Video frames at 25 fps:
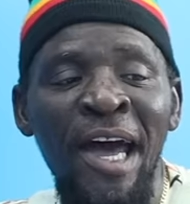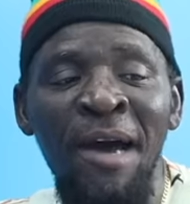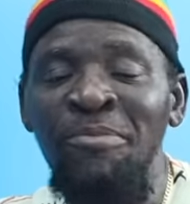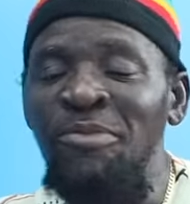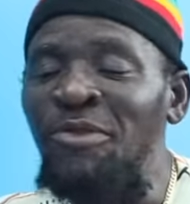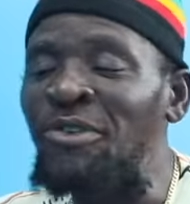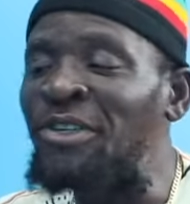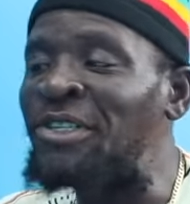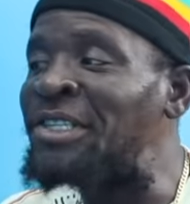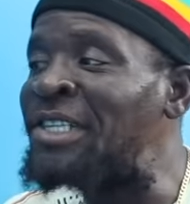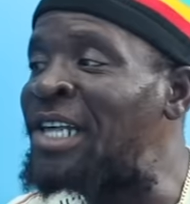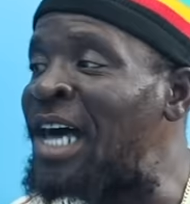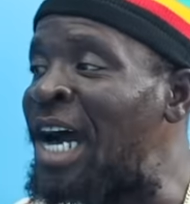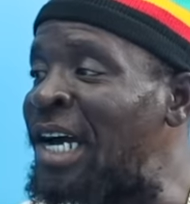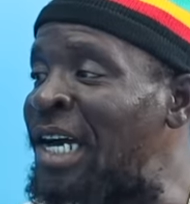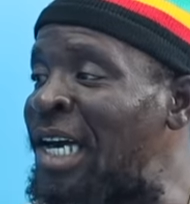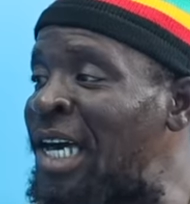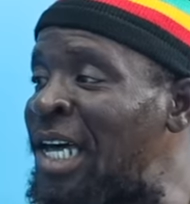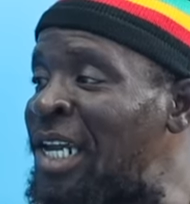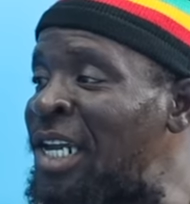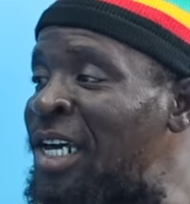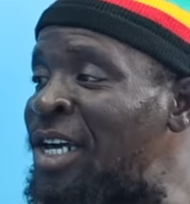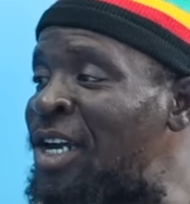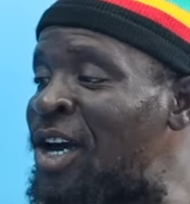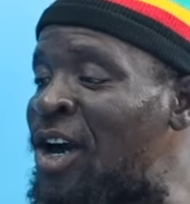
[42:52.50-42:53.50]
to prison
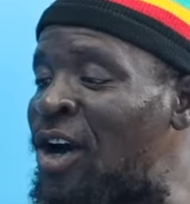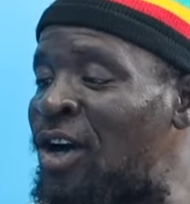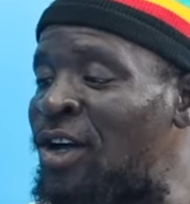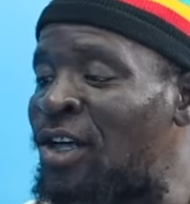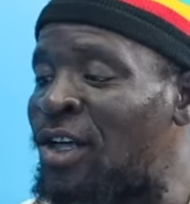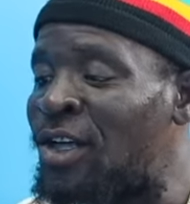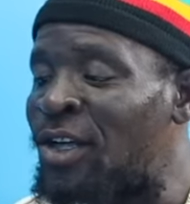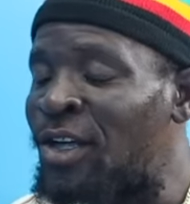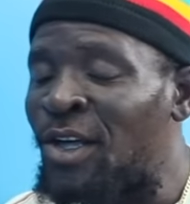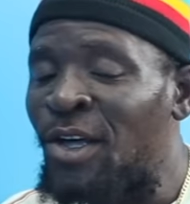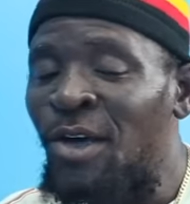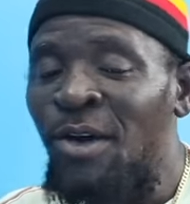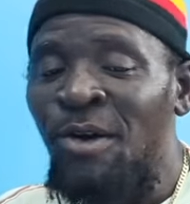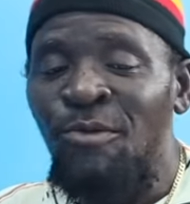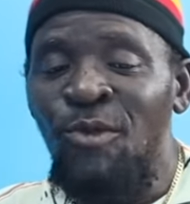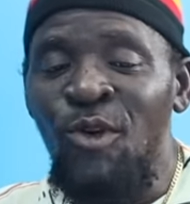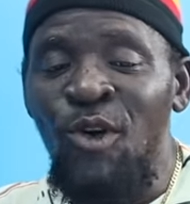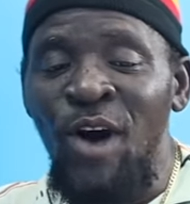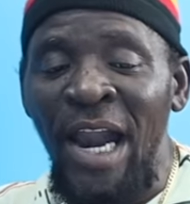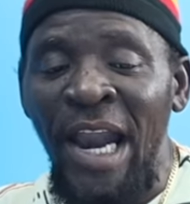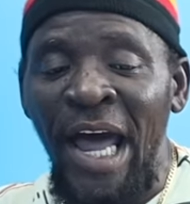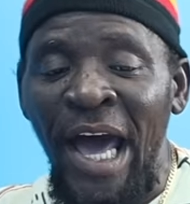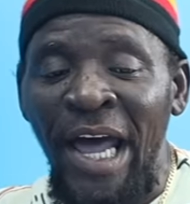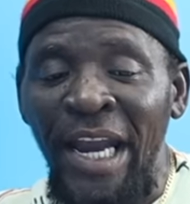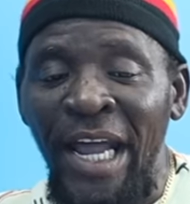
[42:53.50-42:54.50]
again, you know. Okay.
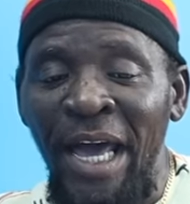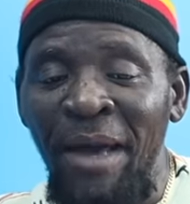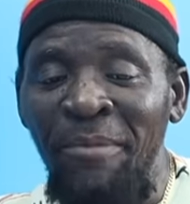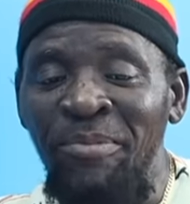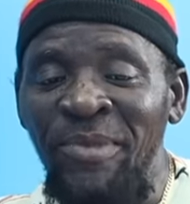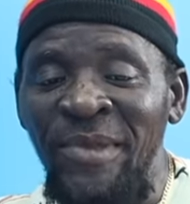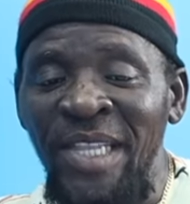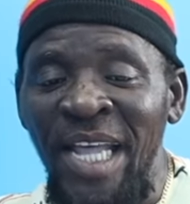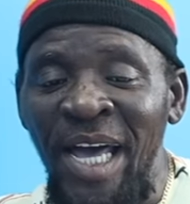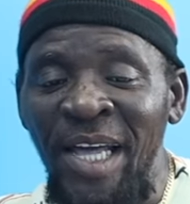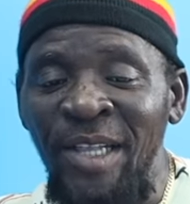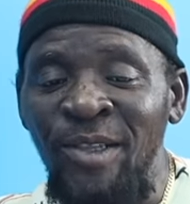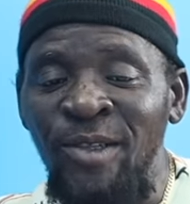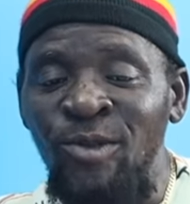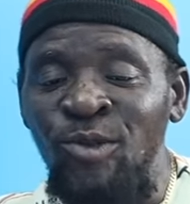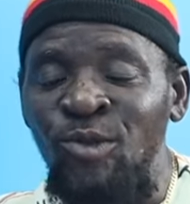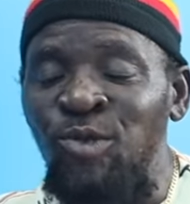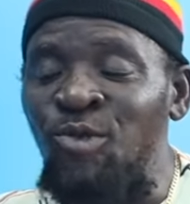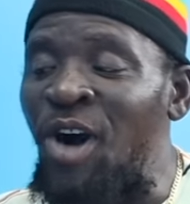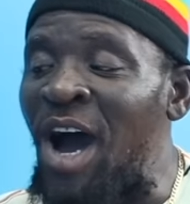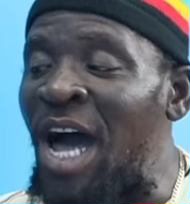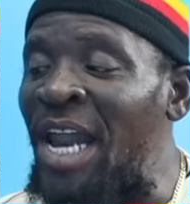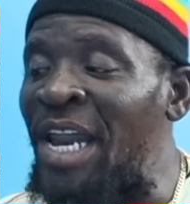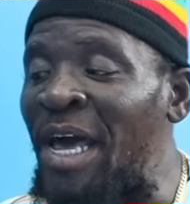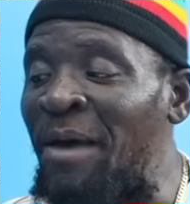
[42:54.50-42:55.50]
One of them dead,
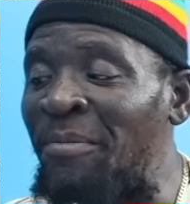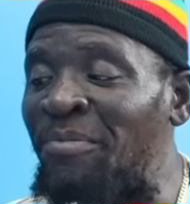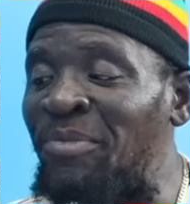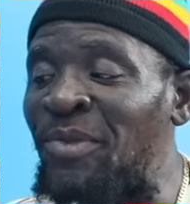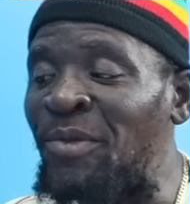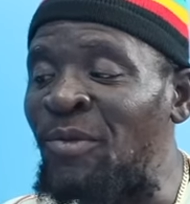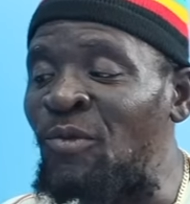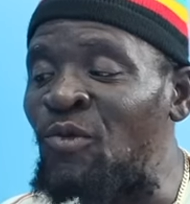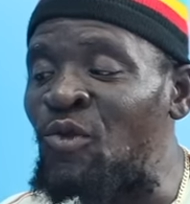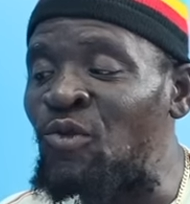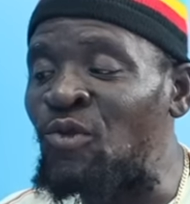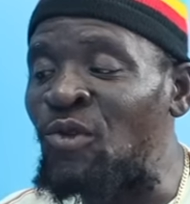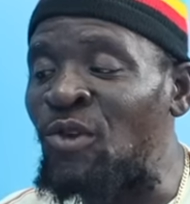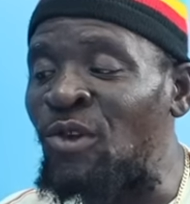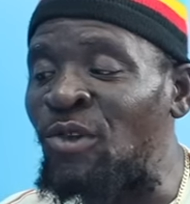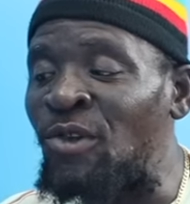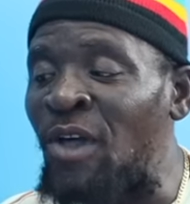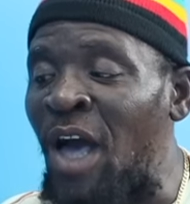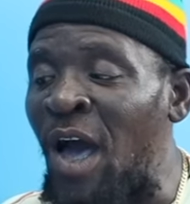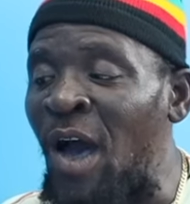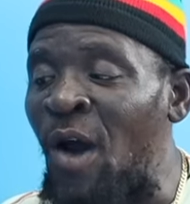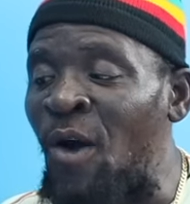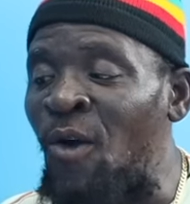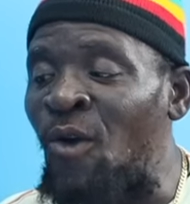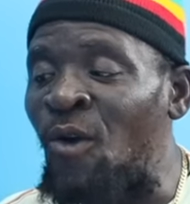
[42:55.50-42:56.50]
two of them
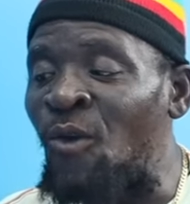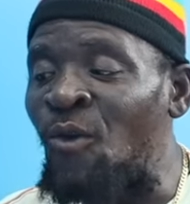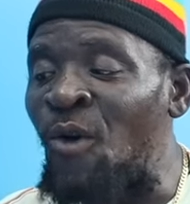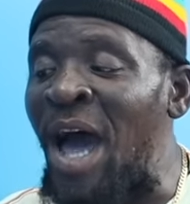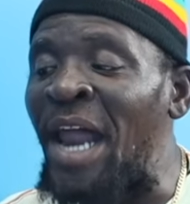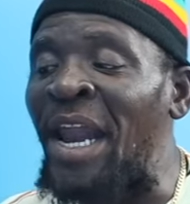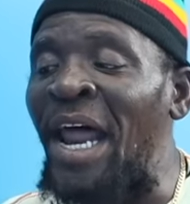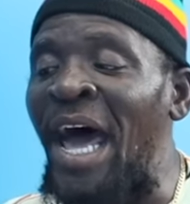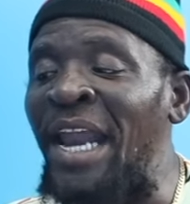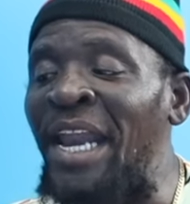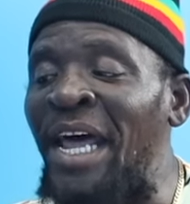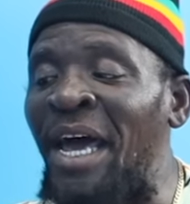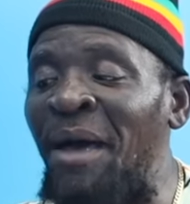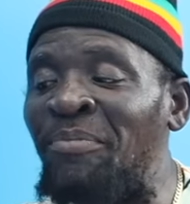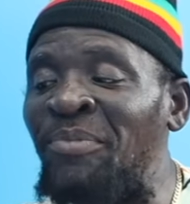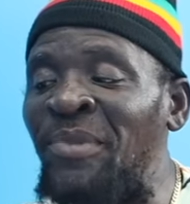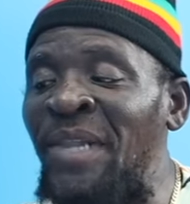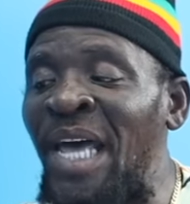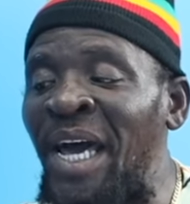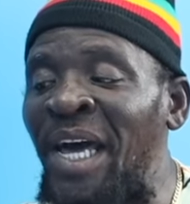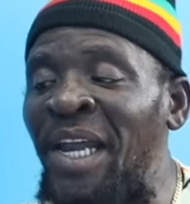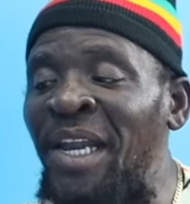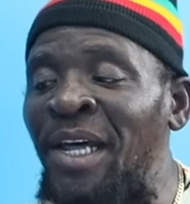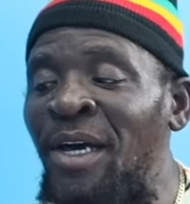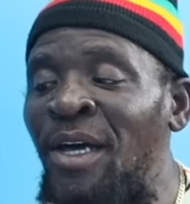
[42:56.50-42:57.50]
uh, one of them
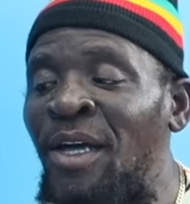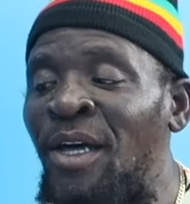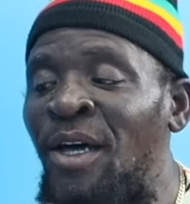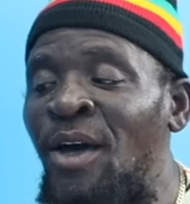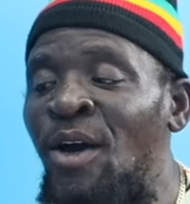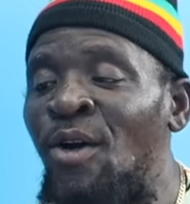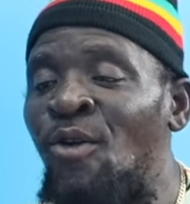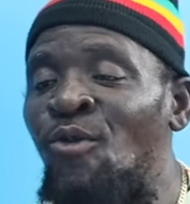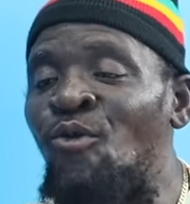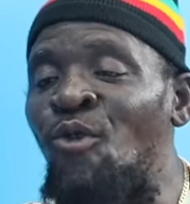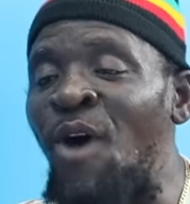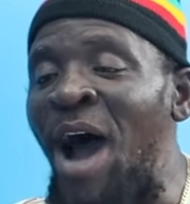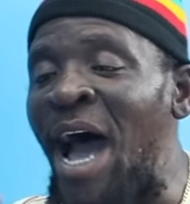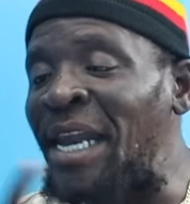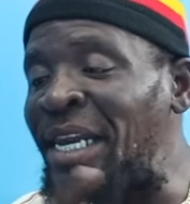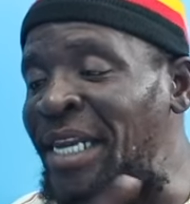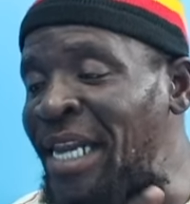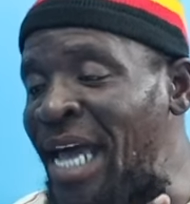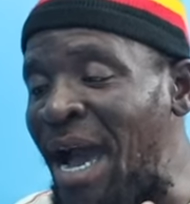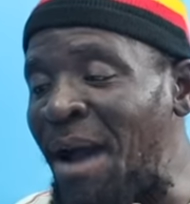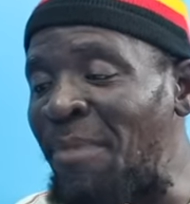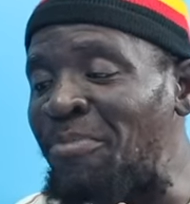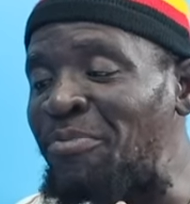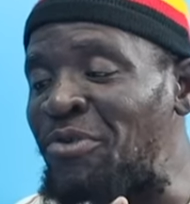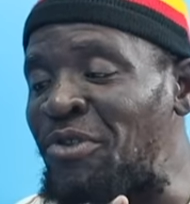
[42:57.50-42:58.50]
dead, one
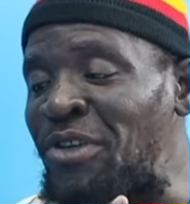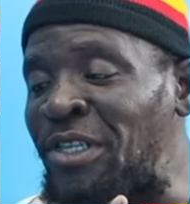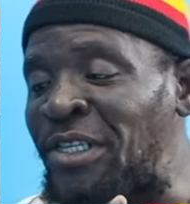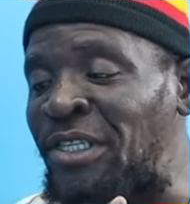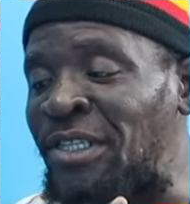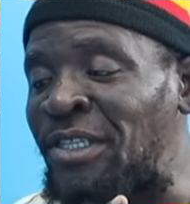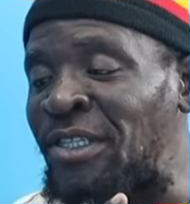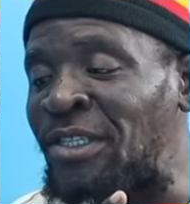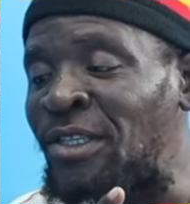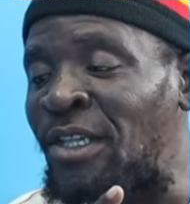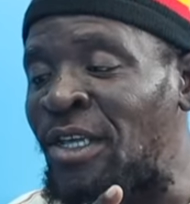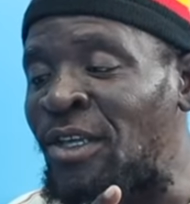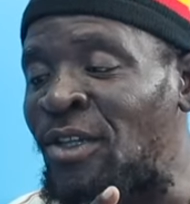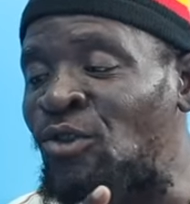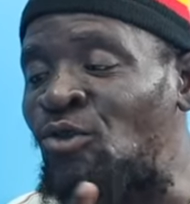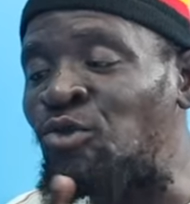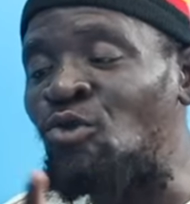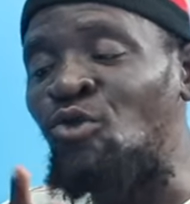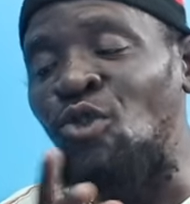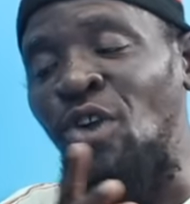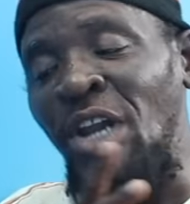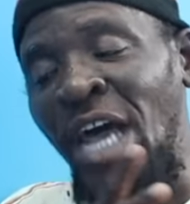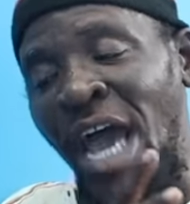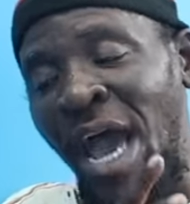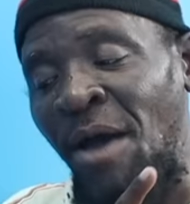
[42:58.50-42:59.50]
there prison,
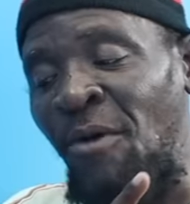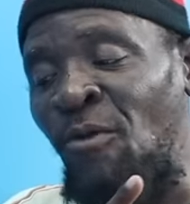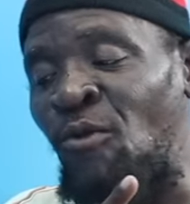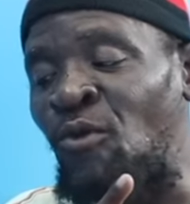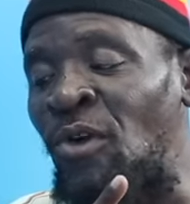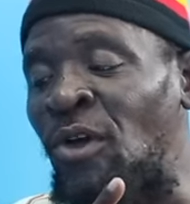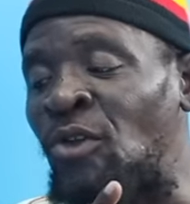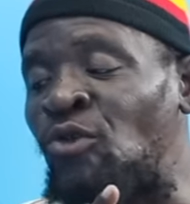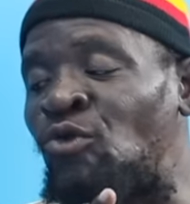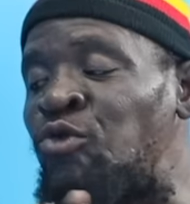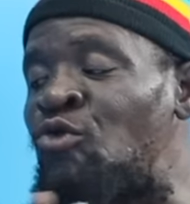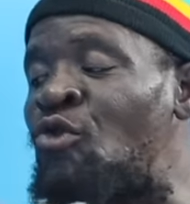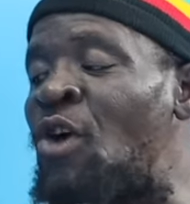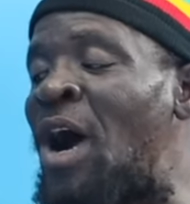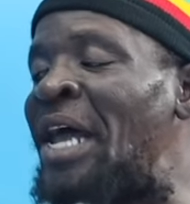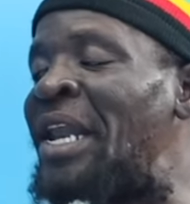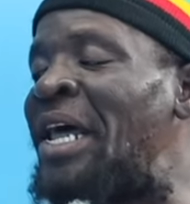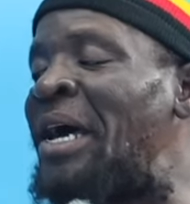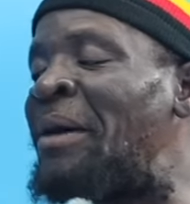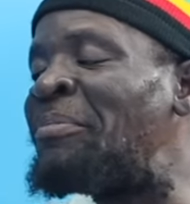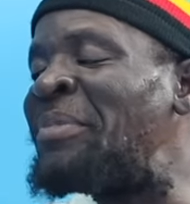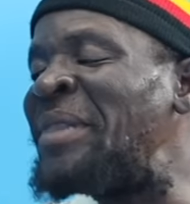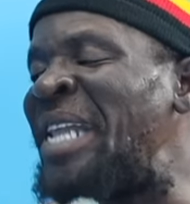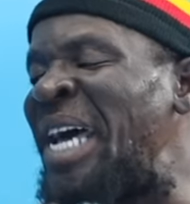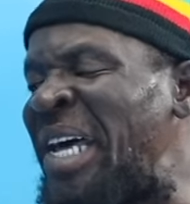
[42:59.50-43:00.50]
two there, two of
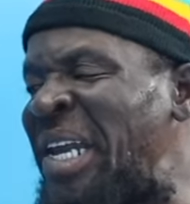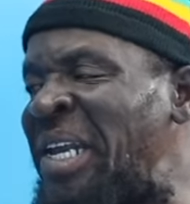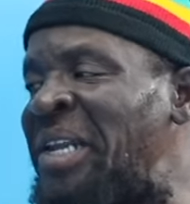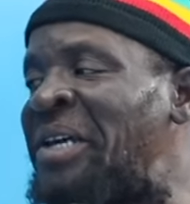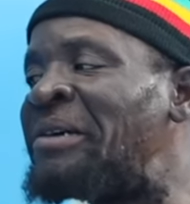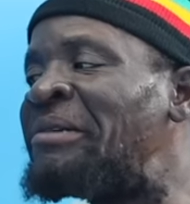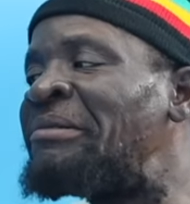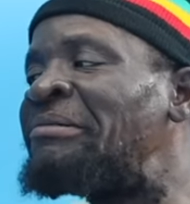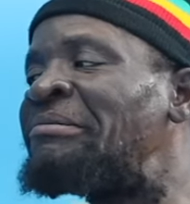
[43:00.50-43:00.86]
them dead.